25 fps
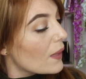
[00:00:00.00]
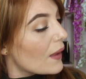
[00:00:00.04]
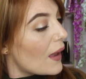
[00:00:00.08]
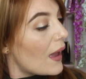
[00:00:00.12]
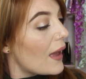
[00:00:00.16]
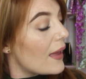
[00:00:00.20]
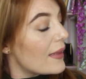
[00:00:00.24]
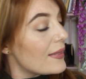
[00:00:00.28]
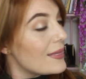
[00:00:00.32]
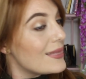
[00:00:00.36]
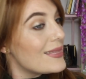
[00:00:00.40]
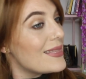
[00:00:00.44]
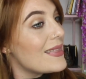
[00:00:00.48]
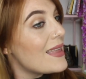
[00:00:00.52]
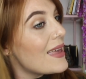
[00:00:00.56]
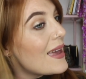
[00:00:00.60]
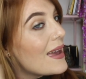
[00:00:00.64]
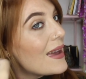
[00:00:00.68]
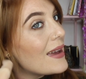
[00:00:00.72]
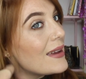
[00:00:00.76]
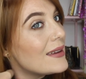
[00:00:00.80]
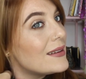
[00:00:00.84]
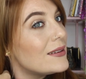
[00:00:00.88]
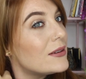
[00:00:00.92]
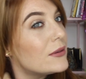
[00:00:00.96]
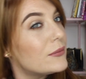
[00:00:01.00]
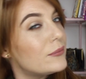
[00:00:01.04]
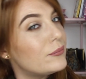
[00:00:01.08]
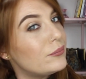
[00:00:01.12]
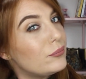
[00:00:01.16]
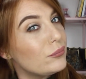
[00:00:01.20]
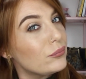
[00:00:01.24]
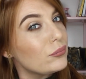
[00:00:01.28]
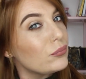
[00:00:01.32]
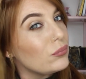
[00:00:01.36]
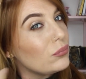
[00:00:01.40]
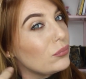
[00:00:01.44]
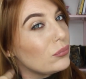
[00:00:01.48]
and
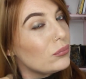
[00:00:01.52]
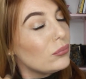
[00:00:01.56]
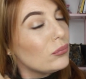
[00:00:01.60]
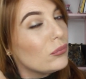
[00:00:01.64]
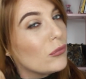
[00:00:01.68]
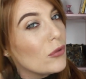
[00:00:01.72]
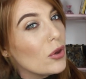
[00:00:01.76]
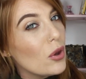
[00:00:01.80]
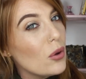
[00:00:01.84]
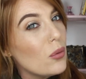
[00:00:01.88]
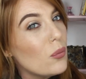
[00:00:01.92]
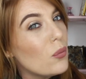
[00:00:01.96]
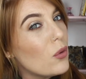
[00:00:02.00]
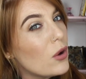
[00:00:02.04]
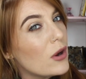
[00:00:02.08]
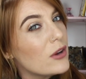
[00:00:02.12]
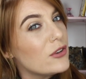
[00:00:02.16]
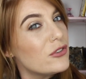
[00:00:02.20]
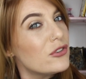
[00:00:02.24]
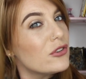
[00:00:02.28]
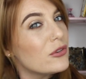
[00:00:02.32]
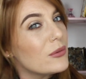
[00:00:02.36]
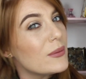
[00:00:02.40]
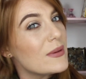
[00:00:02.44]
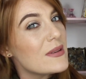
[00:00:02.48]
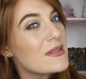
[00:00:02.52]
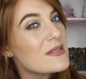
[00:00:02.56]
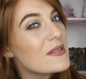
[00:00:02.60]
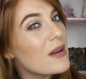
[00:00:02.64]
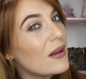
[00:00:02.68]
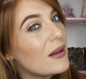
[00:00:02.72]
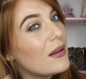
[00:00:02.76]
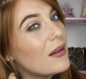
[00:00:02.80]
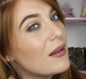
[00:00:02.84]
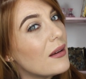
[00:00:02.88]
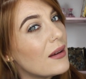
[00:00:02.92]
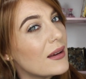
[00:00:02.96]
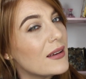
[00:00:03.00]
then what I do is
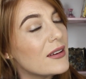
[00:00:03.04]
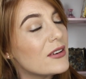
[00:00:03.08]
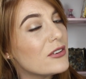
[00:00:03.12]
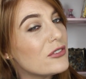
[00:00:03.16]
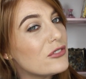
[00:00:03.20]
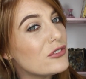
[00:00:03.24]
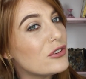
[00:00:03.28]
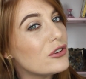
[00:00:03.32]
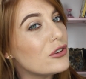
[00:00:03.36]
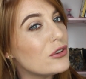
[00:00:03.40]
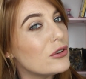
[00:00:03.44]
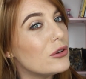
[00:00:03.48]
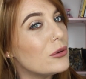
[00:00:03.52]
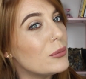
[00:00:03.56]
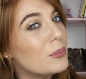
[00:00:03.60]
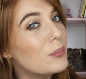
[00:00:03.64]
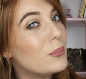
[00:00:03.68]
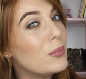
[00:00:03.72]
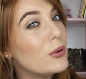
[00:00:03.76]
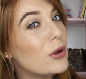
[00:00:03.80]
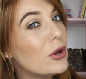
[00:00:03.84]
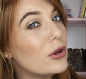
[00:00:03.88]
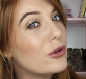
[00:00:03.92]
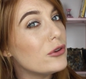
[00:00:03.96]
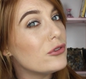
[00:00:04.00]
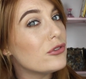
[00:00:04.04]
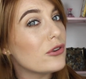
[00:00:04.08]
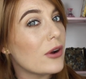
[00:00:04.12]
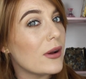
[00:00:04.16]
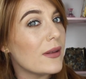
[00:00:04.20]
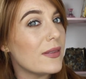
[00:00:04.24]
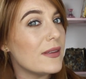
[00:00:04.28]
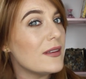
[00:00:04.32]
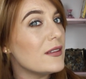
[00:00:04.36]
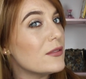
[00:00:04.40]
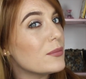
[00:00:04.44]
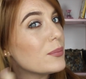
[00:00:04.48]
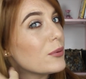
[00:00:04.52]
I like to blow dry
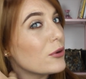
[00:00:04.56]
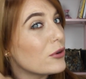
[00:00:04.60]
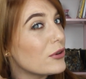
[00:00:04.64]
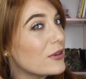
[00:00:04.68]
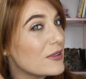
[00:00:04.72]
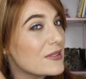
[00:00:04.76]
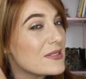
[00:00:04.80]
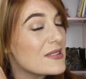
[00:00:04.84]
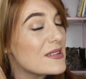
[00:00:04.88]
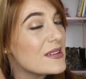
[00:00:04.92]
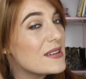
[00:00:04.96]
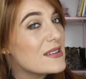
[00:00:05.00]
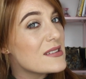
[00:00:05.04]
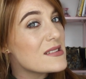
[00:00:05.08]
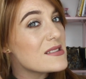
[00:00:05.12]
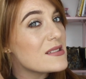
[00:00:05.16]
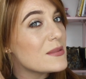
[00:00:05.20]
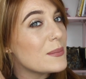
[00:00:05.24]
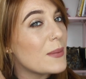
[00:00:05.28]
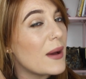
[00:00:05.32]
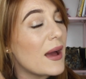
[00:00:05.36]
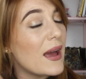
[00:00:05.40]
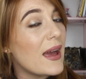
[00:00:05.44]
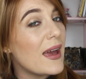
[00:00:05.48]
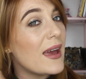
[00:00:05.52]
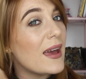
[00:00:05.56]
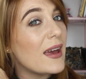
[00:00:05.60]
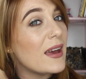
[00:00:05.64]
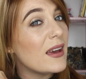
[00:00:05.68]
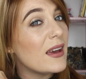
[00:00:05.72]
these products into my hair,